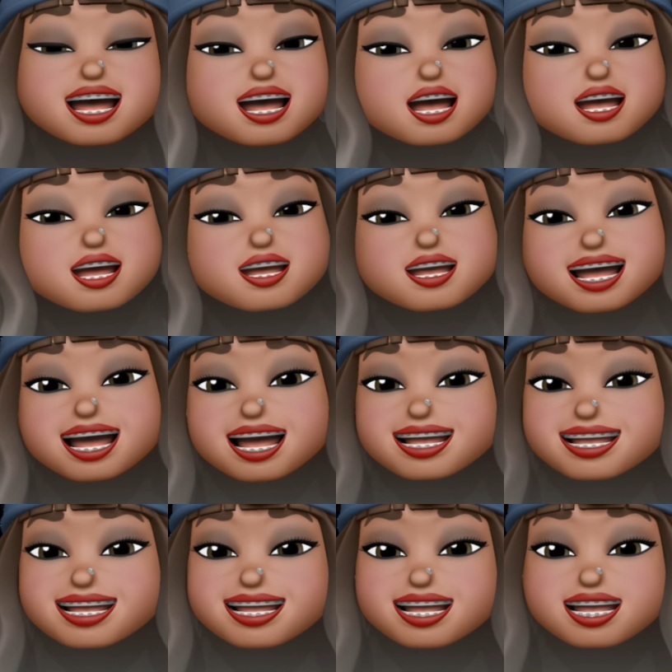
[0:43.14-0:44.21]
You got
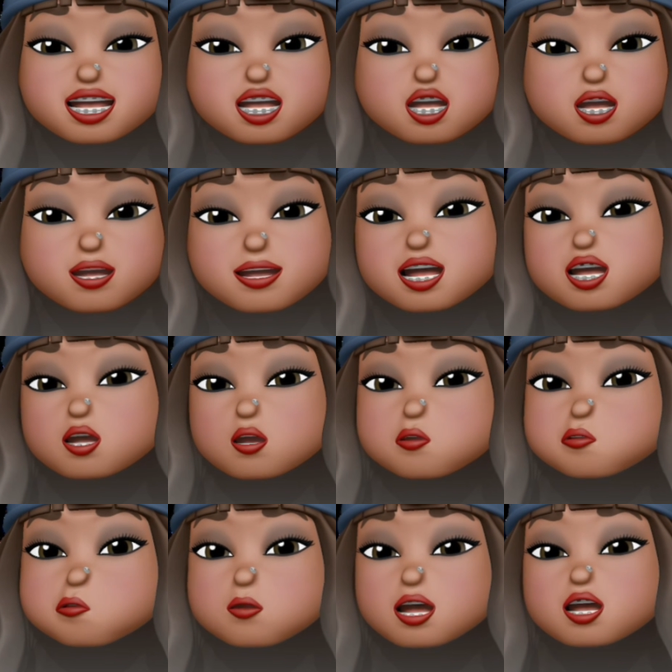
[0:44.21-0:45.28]
to do and
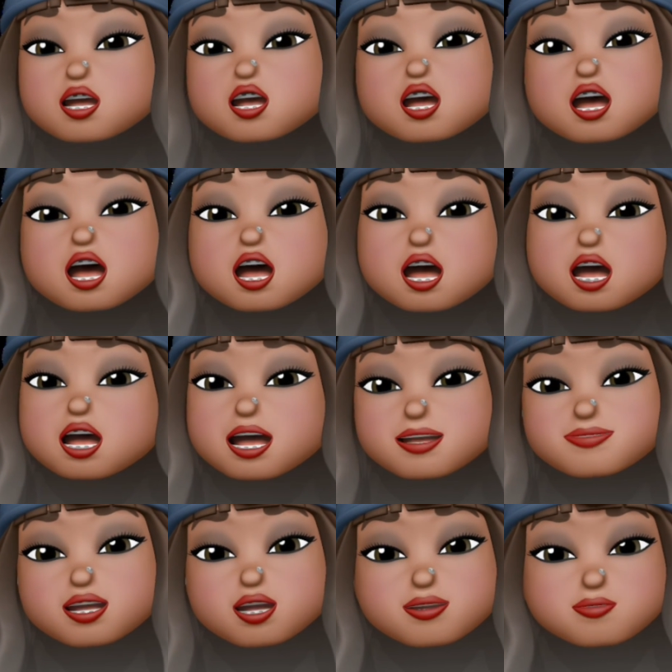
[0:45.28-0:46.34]
switch it
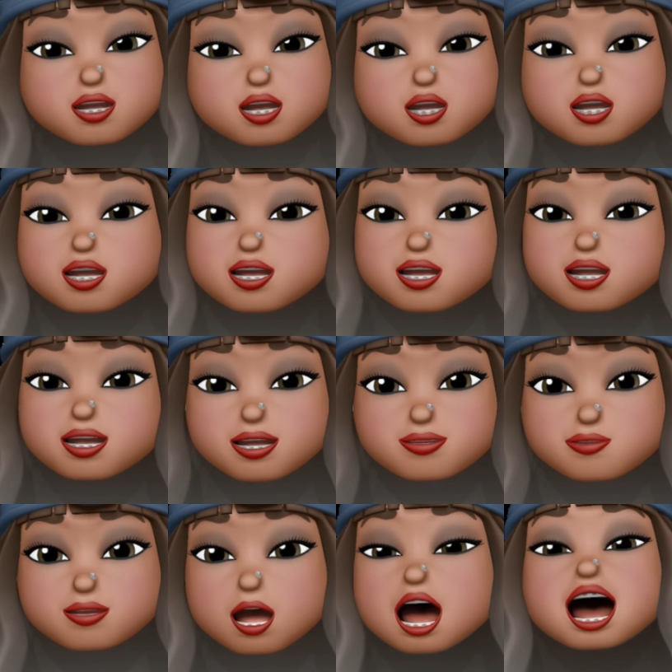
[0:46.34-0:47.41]
up. Do what you
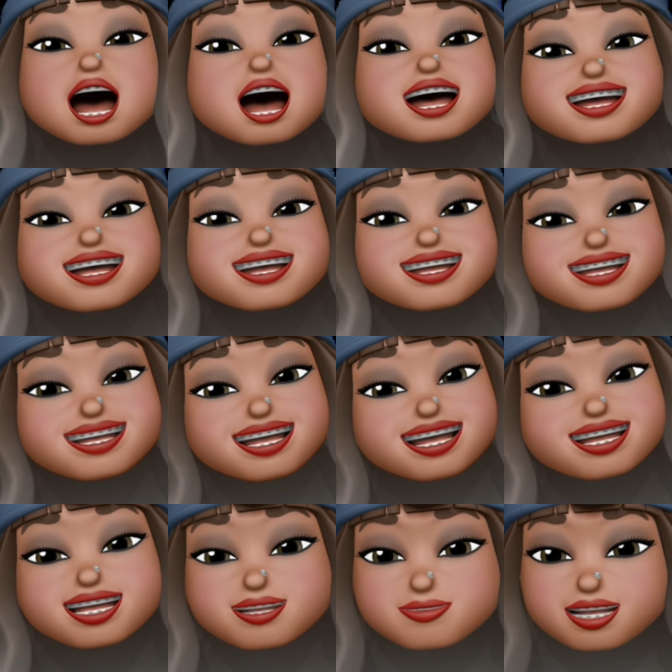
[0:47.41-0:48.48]
do. And I decided
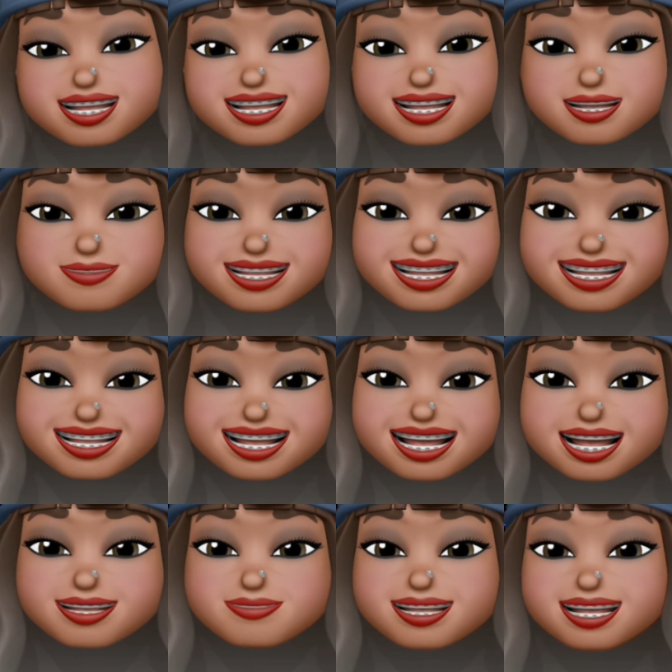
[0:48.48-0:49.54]
to switch it up this
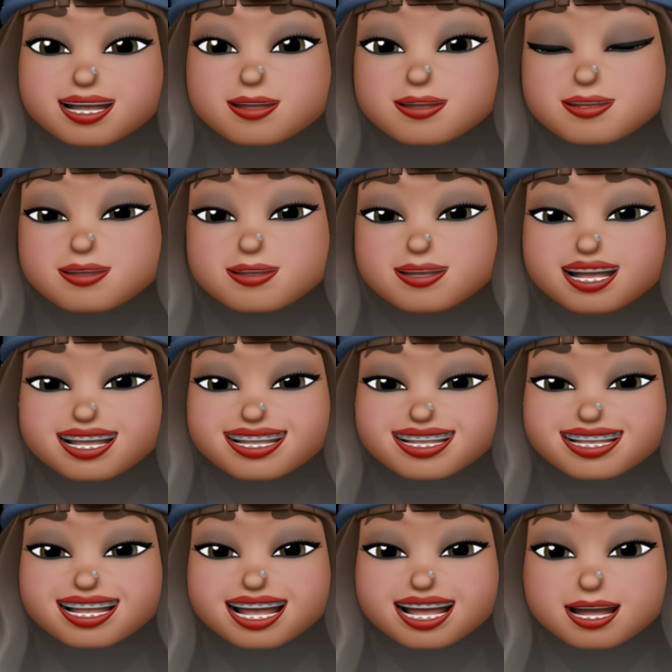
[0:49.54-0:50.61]
time. So what we're going to
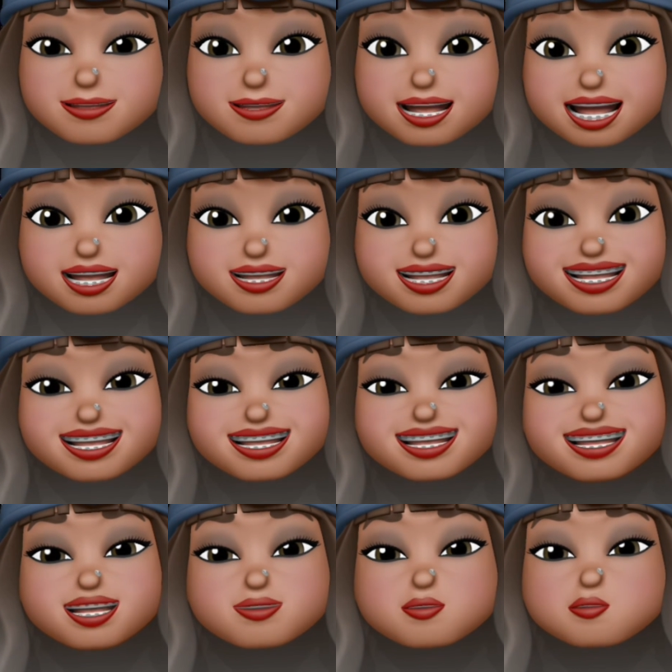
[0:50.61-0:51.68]
talk about
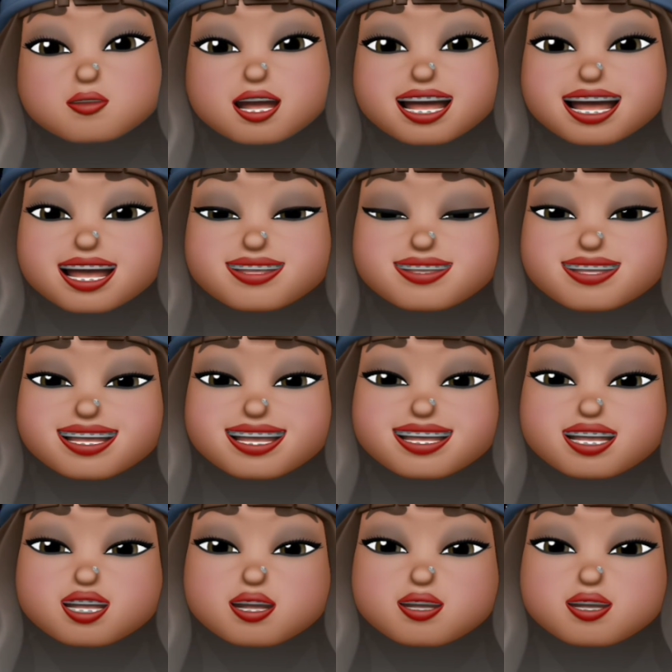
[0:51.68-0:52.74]
is what I've done
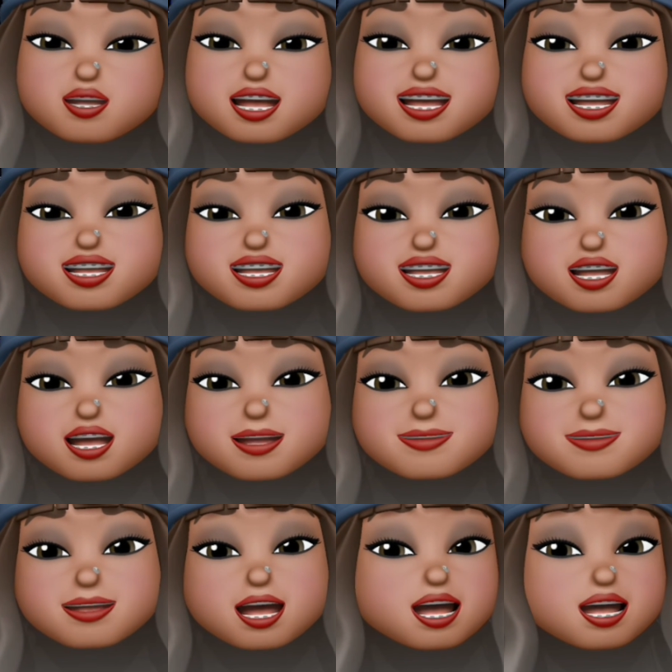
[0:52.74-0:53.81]
so far to start
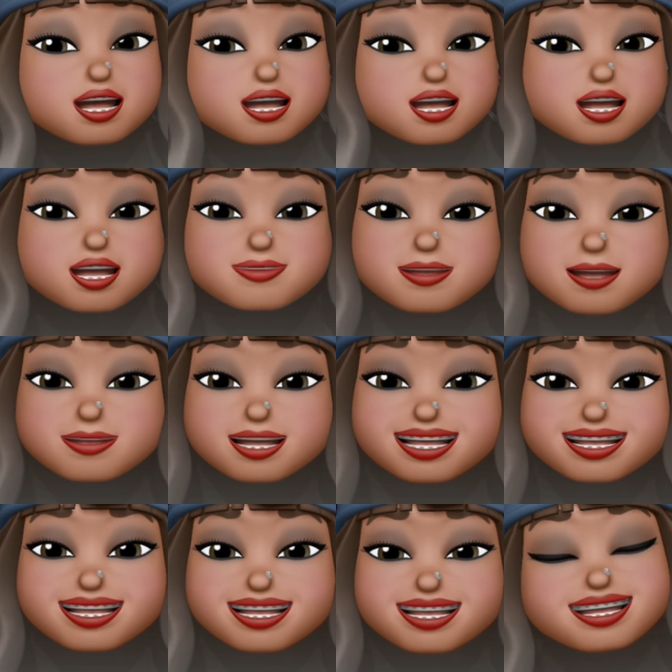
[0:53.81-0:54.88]
and launch my
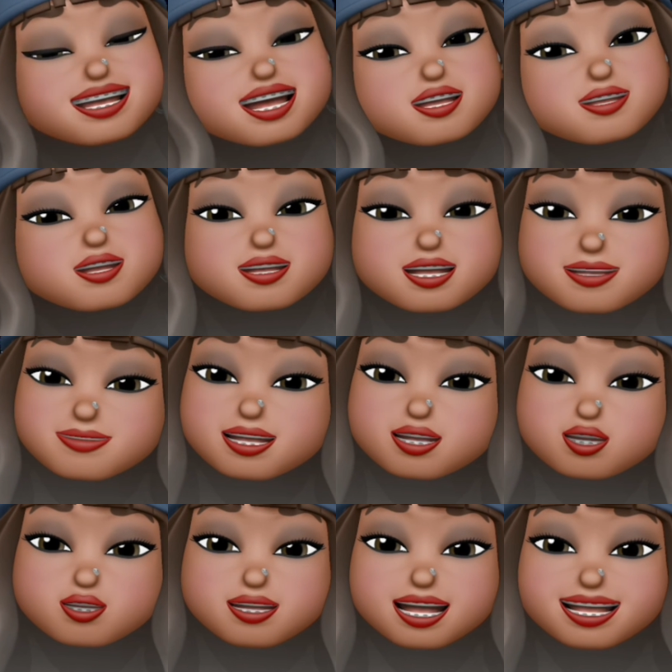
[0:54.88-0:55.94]
business and give you tips and
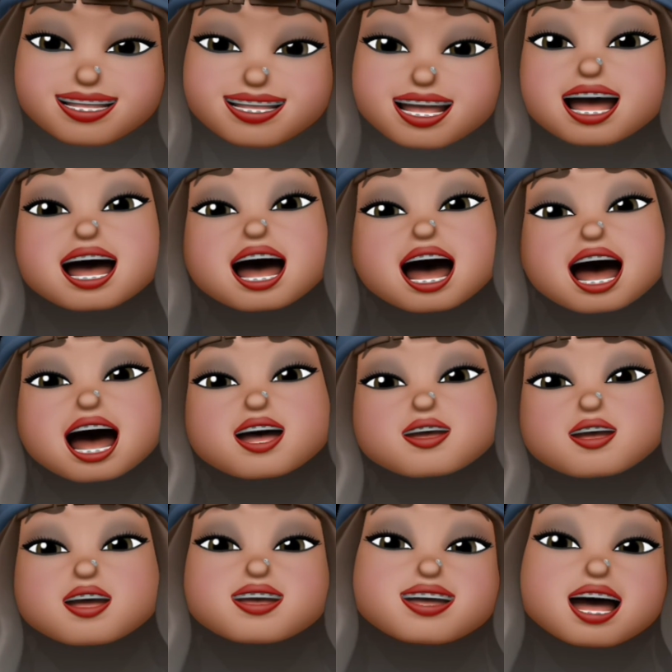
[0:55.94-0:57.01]
tricks
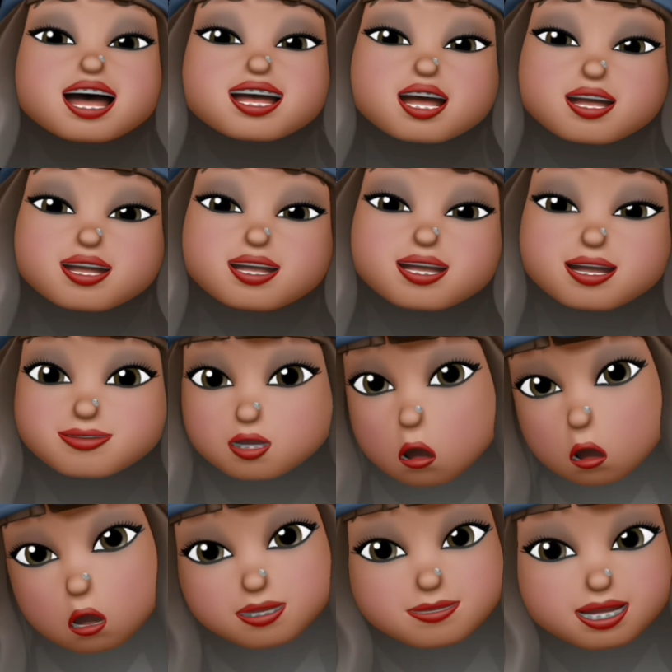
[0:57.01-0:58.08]
as I learn them
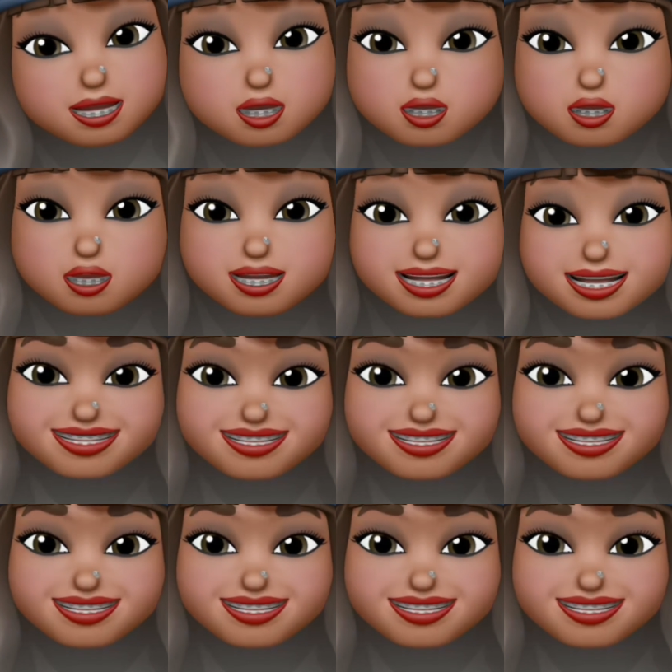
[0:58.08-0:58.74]
on my journey.